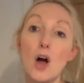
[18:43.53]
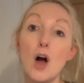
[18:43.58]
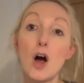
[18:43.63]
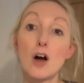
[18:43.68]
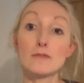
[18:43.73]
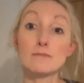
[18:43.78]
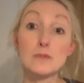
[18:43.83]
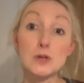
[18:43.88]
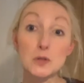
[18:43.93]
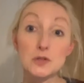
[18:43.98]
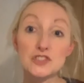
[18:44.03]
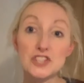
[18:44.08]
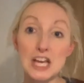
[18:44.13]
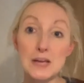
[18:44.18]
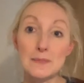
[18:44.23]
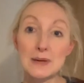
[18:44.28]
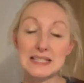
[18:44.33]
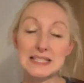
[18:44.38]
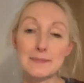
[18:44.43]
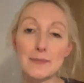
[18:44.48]
half moon
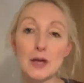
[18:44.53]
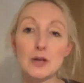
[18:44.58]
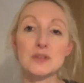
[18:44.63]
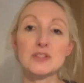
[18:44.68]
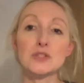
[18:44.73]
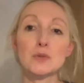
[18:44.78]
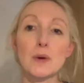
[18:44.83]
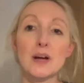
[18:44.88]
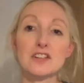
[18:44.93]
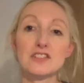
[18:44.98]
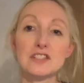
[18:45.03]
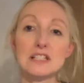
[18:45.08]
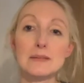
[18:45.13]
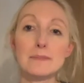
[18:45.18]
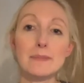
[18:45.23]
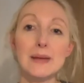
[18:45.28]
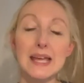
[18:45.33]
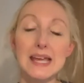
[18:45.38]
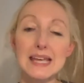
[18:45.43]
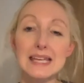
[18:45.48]
shape I suppose to actually
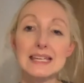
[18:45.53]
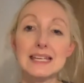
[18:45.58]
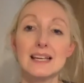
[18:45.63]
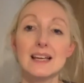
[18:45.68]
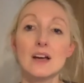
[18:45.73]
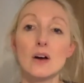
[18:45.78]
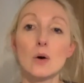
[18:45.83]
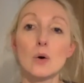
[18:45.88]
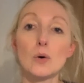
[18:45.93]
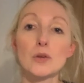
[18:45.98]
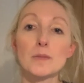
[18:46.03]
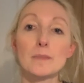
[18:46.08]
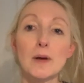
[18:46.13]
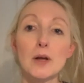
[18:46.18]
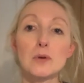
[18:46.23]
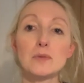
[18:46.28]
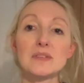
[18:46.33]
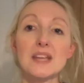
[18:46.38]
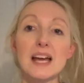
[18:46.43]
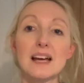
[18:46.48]
be or the
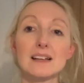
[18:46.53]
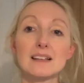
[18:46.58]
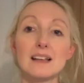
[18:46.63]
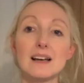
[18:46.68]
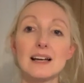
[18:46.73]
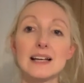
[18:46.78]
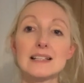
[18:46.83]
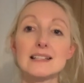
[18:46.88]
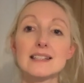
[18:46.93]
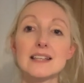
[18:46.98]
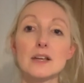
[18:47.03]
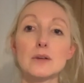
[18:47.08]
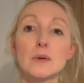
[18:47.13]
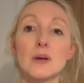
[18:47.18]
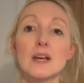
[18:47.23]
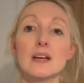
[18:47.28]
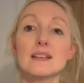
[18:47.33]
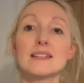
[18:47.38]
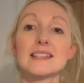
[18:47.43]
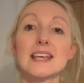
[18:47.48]
boat neckline so
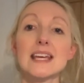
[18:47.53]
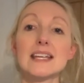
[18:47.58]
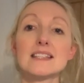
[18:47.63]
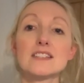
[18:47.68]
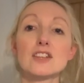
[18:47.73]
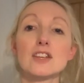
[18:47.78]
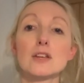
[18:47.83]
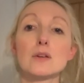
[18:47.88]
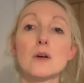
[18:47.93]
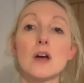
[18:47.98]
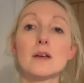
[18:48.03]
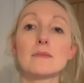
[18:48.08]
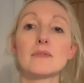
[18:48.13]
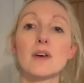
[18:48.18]
say to uh,